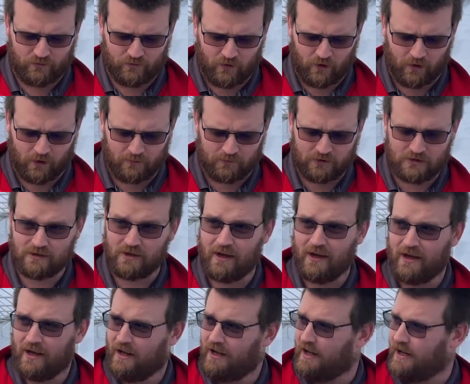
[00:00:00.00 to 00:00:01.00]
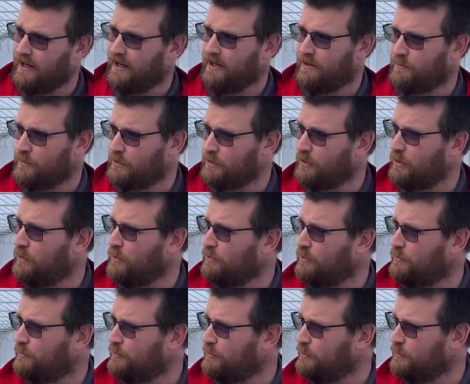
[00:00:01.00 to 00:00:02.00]
Farms, and we're
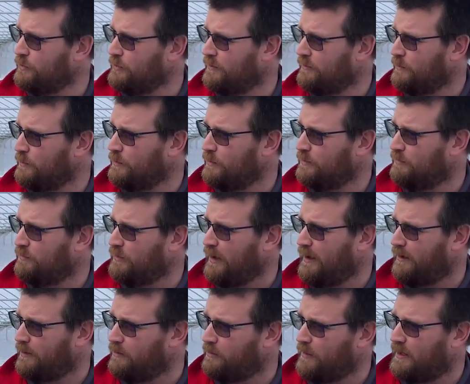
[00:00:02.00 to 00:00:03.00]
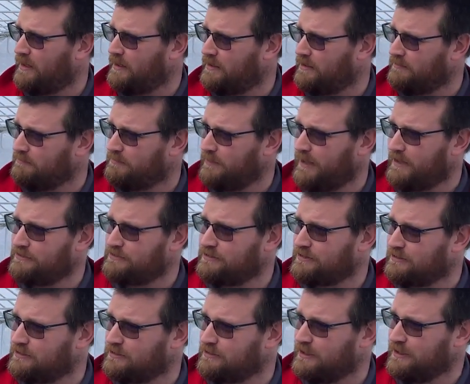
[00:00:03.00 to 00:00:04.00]
going through and we're evaluating
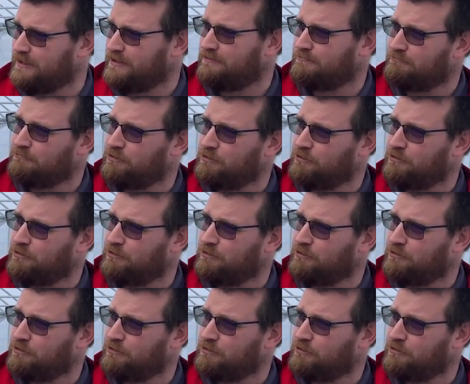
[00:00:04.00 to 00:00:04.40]
basically